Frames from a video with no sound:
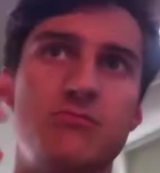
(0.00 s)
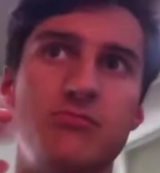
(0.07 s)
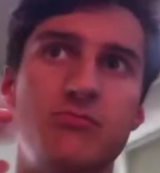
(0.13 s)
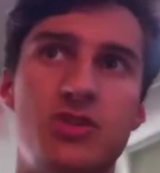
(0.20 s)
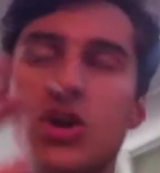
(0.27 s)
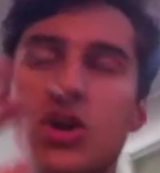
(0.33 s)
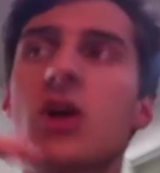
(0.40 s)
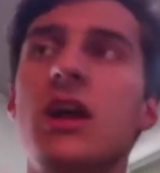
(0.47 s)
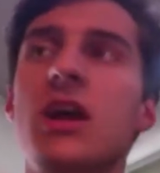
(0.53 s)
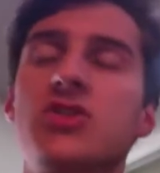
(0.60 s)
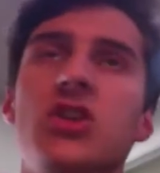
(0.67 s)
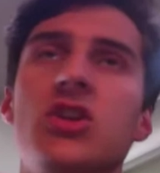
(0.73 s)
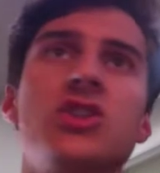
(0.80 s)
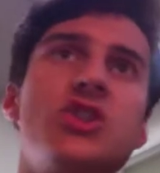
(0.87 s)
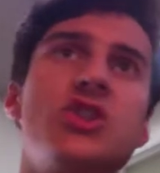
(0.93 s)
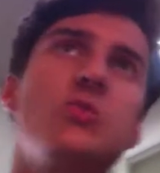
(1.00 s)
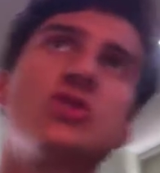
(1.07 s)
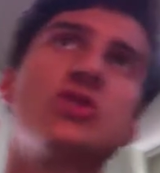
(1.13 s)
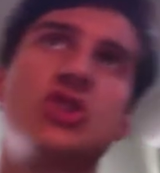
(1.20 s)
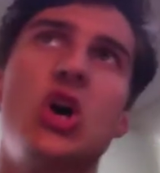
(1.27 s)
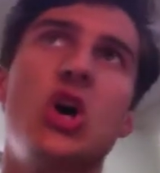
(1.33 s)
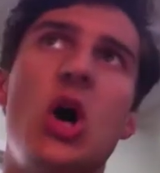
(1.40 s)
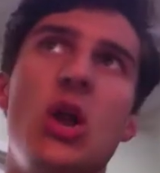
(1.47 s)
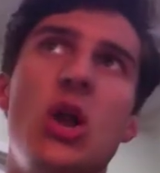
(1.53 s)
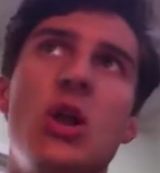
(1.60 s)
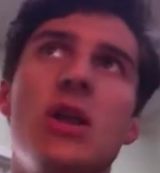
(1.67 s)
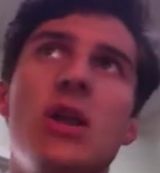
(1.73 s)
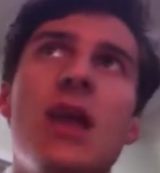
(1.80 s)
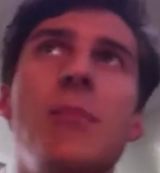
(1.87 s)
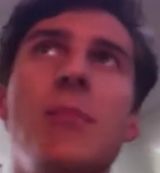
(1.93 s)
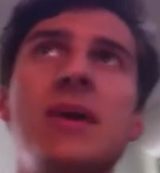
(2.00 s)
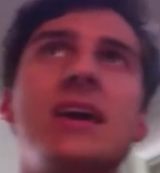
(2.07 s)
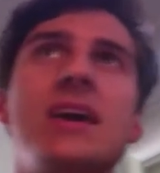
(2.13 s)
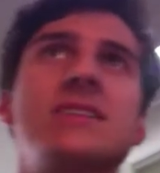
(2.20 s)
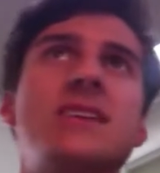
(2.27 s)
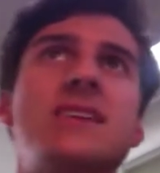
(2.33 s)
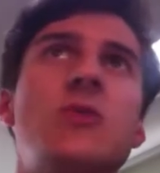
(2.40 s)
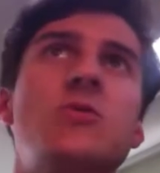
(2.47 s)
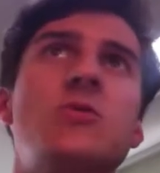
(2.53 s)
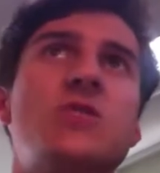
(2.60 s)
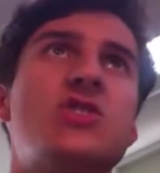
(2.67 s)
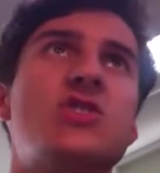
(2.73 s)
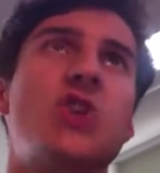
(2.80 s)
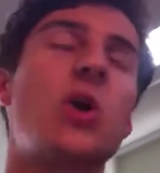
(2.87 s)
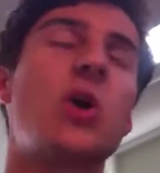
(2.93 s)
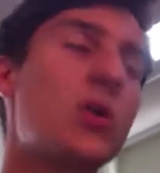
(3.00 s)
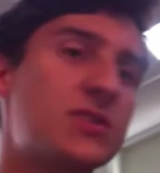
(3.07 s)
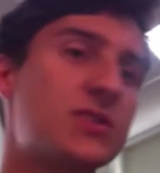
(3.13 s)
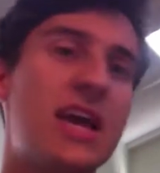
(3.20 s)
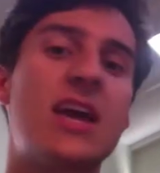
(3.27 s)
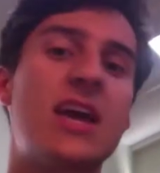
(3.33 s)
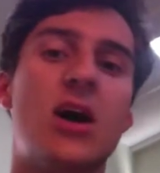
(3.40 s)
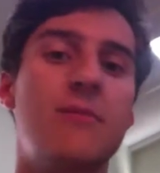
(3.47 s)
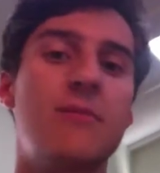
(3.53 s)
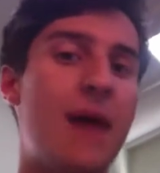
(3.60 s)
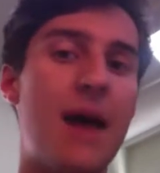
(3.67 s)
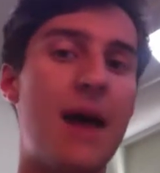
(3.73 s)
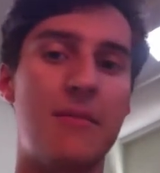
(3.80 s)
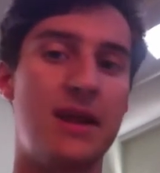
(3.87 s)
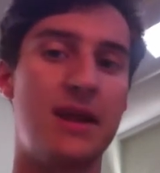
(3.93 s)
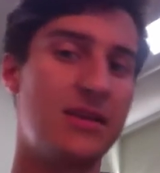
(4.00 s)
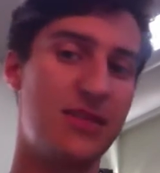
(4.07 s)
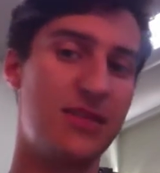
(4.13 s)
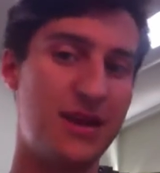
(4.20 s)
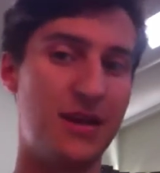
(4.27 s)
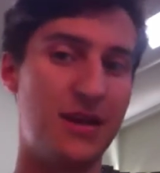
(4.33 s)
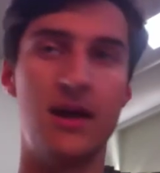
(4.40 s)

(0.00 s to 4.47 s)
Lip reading: The Dark Knight trilogy was good, not because it was a darker take on Batman than